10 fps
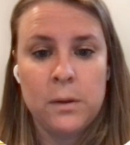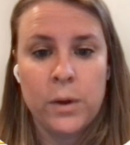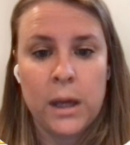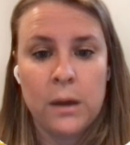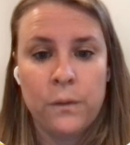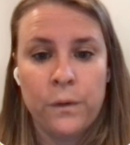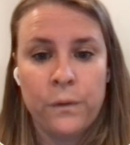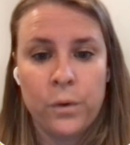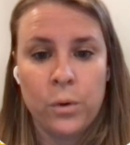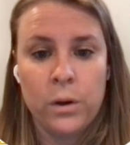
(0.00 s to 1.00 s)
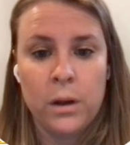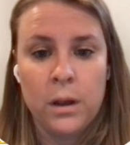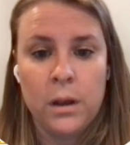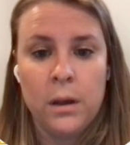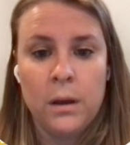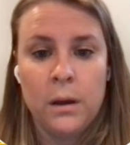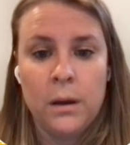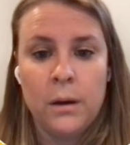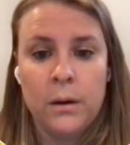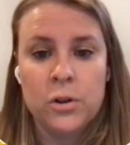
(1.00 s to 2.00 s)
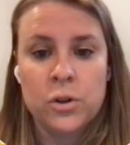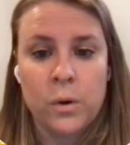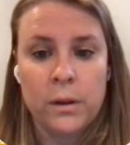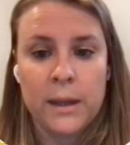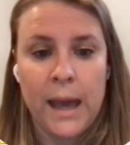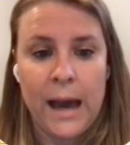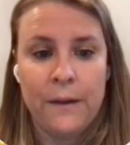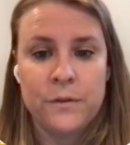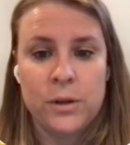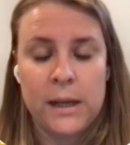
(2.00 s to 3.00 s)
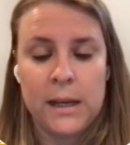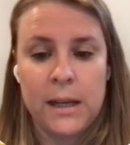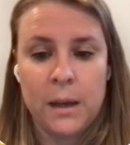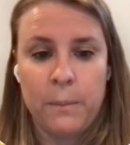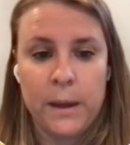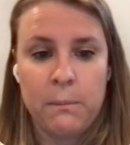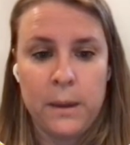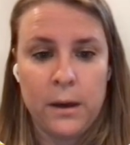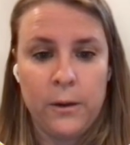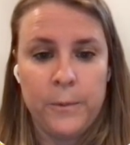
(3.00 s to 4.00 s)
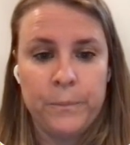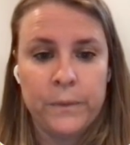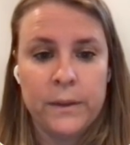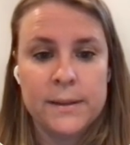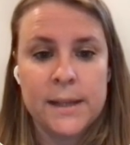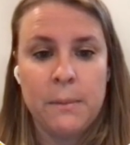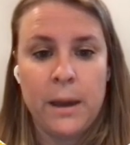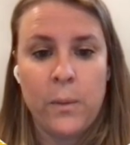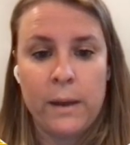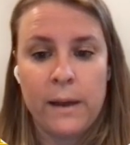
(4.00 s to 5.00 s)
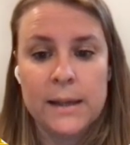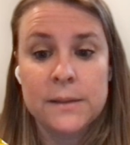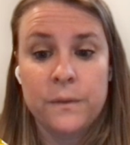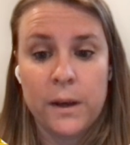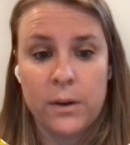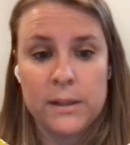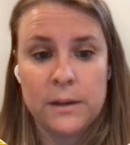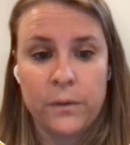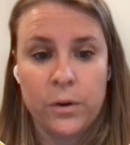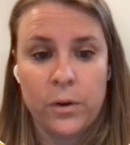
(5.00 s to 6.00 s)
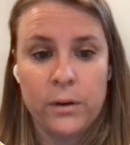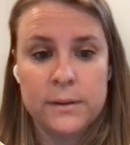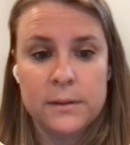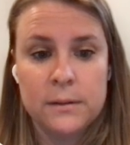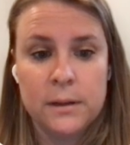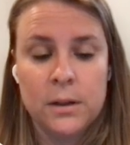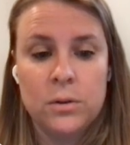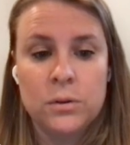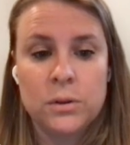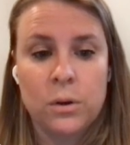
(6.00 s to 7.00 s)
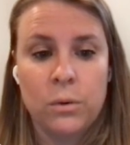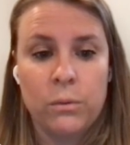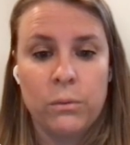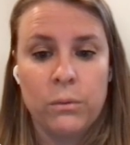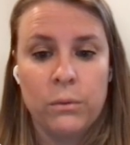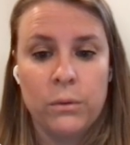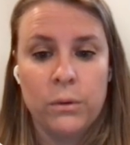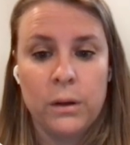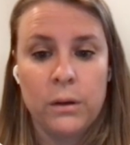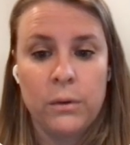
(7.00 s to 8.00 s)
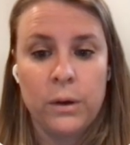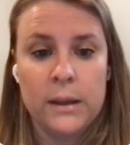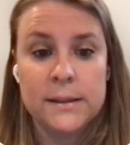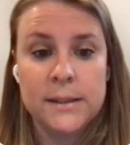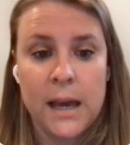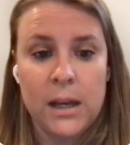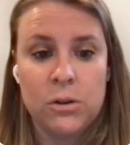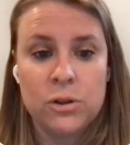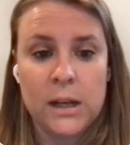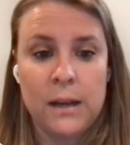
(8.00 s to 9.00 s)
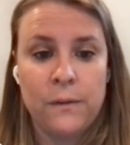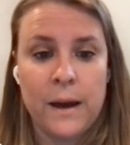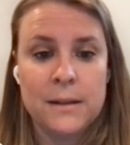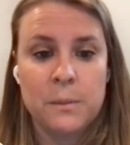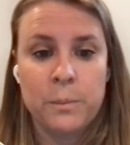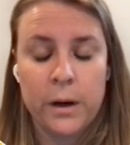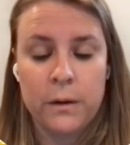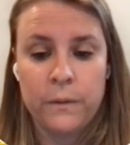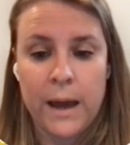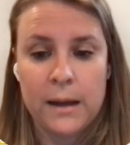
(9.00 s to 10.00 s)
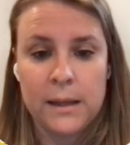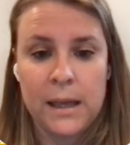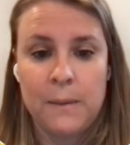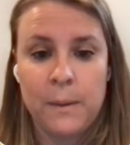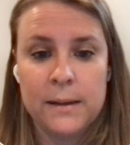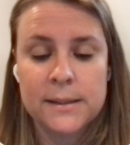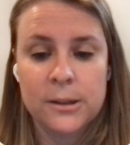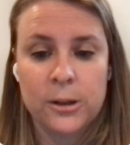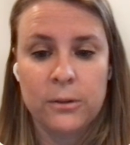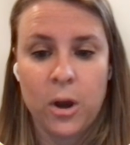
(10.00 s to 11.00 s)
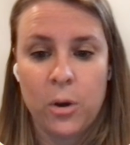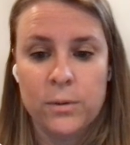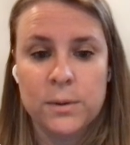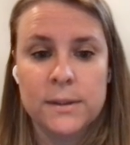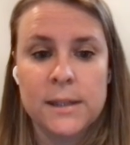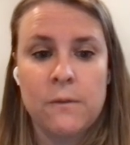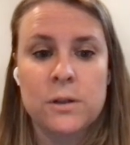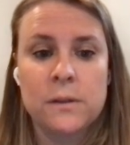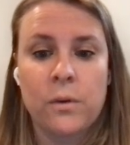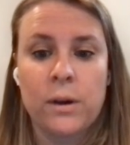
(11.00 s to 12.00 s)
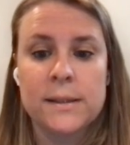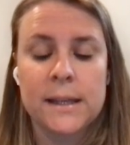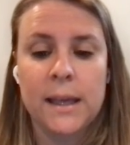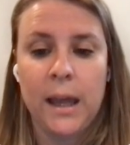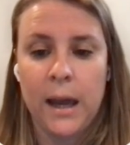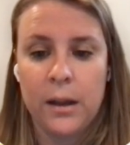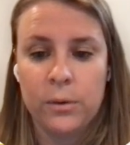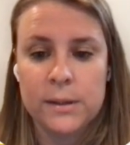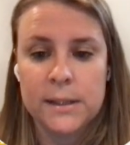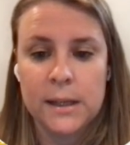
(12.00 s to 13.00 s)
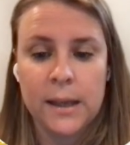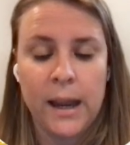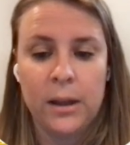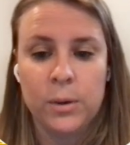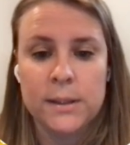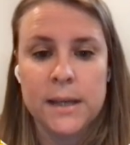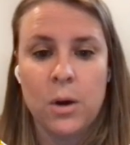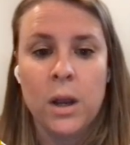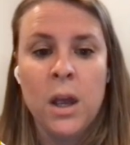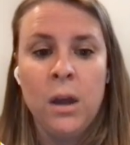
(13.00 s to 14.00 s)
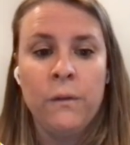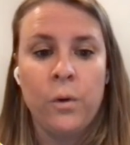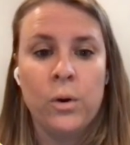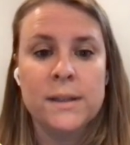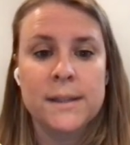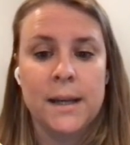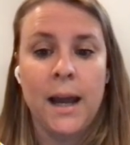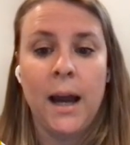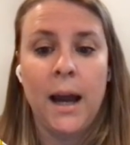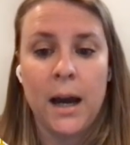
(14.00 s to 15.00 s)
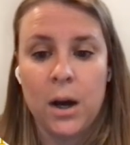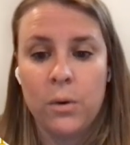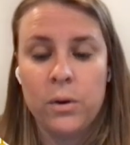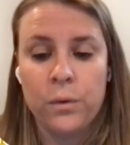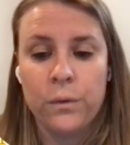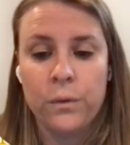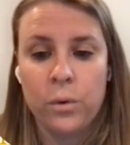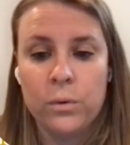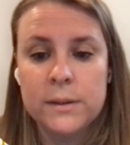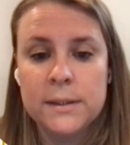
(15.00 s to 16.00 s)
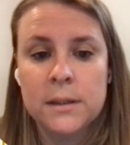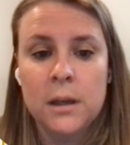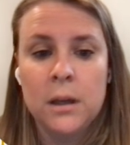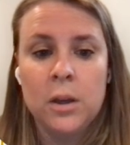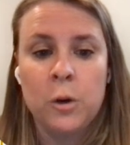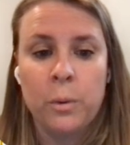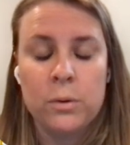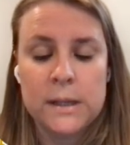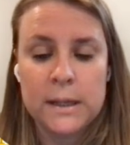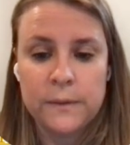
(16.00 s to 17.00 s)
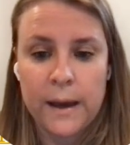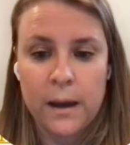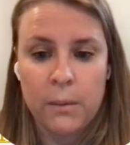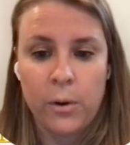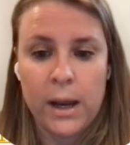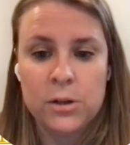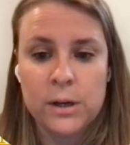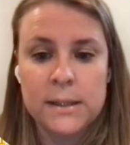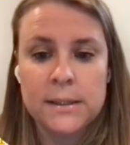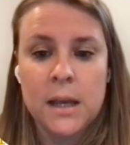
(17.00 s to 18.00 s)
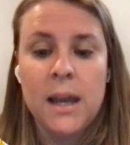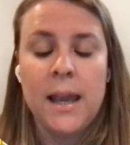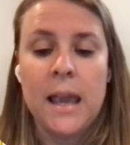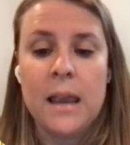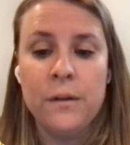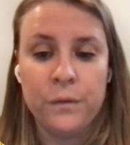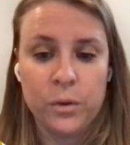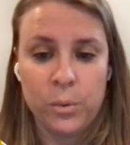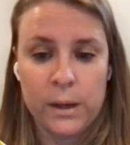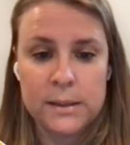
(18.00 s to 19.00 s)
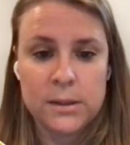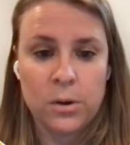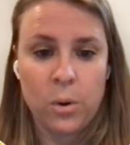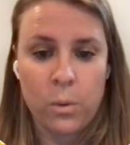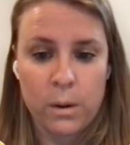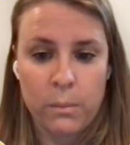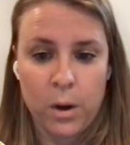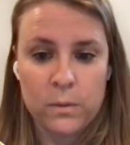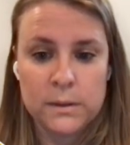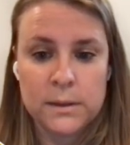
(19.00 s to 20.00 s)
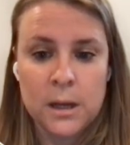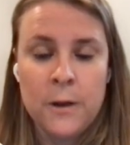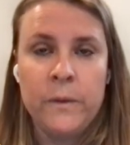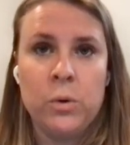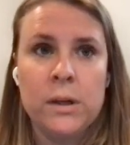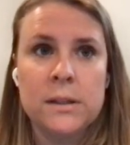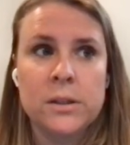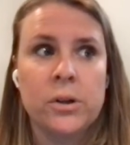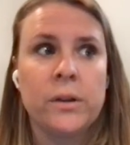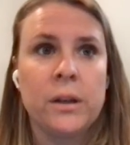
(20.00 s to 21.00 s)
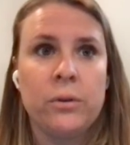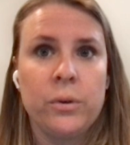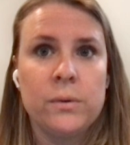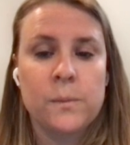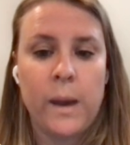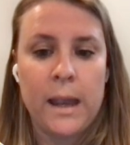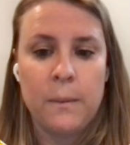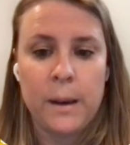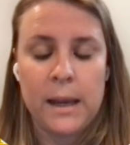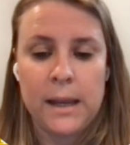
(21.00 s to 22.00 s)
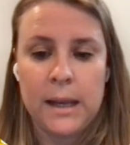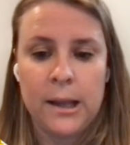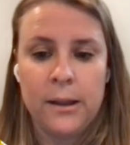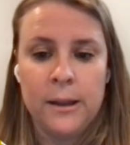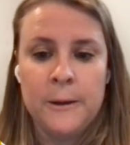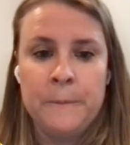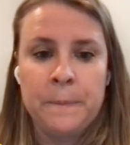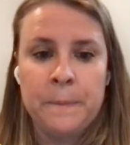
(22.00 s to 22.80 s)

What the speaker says: to be looking for food shortly after eating a big meal. This can make weight loss very difficult. So instead, you should eat fat to burn fat, keep insulin low. So instead of just focusing calories in, calories out, focus on how your foods, your proteins, fat, carbohydrates influence your hormones. You can certainly lose weight by eating